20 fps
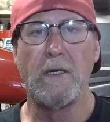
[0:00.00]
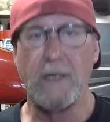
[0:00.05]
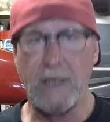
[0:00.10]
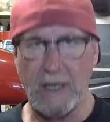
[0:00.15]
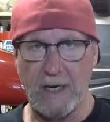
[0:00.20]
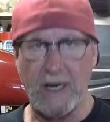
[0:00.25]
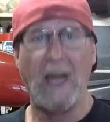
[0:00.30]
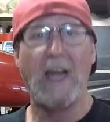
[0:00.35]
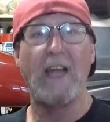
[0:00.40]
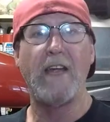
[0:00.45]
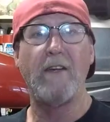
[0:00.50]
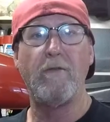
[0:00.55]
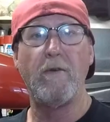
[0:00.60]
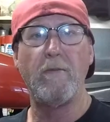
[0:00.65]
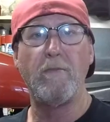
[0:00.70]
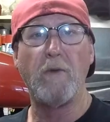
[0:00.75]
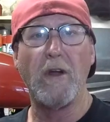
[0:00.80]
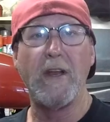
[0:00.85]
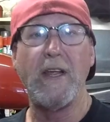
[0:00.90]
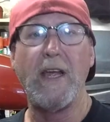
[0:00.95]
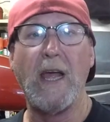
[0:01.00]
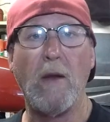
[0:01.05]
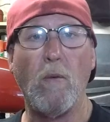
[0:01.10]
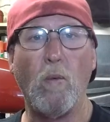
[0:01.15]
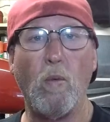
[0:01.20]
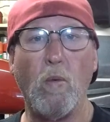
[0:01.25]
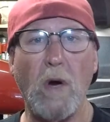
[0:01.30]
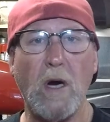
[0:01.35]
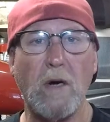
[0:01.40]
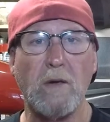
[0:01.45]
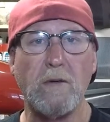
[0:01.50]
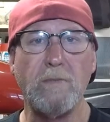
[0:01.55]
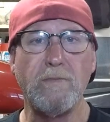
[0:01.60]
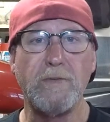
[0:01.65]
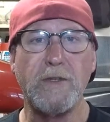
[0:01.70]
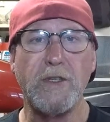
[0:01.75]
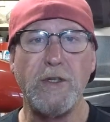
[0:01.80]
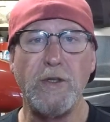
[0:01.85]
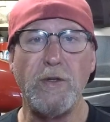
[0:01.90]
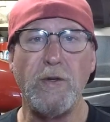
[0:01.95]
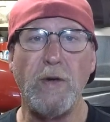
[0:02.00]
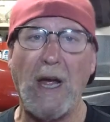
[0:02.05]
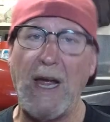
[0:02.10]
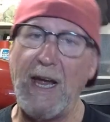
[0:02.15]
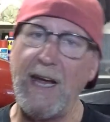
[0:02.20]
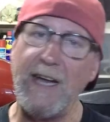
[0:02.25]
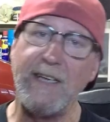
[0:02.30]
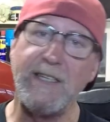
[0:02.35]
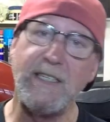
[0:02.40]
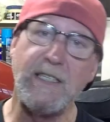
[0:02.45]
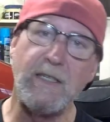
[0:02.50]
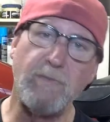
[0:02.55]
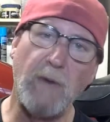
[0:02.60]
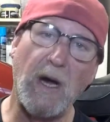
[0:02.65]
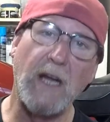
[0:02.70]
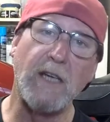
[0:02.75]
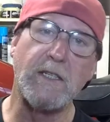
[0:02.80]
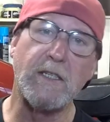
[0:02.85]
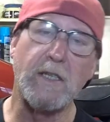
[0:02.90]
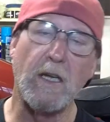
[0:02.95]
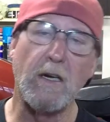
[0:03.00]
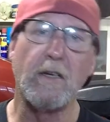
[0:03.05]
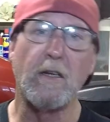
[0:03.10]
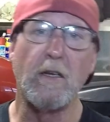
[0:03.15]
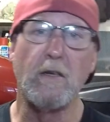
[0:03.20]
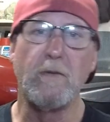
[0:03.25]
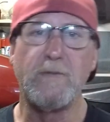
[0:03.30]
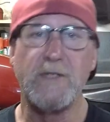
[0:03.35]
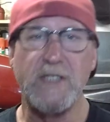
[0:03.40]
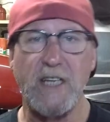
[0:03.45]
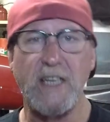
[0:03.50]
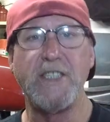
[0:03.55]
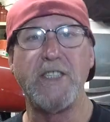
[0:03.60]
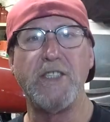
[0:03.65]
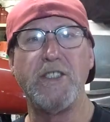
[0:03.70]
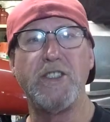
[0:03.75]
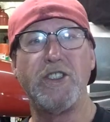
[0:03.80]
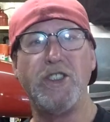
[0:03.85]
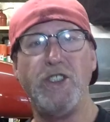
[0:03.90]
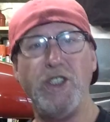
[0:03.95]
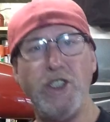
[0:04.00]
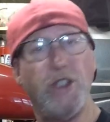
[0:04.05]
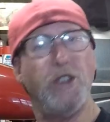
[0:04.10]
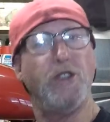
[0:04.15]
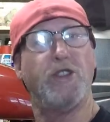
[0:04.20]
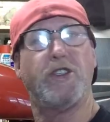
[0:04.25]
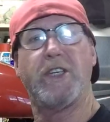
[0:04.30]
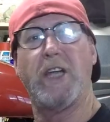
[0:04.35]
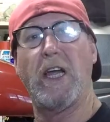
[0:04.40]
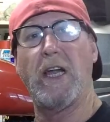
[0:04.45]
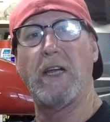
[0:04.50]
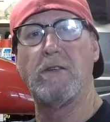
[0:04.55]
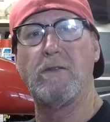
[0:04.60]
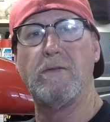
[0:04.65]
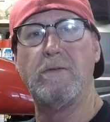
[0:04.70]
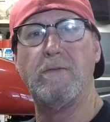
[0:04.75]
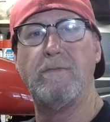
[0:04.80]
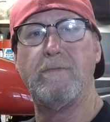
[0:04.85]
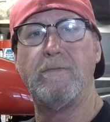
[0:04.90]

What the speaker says: G'day everybody and welcome to Andy's Motorcycle Obsessions news channel.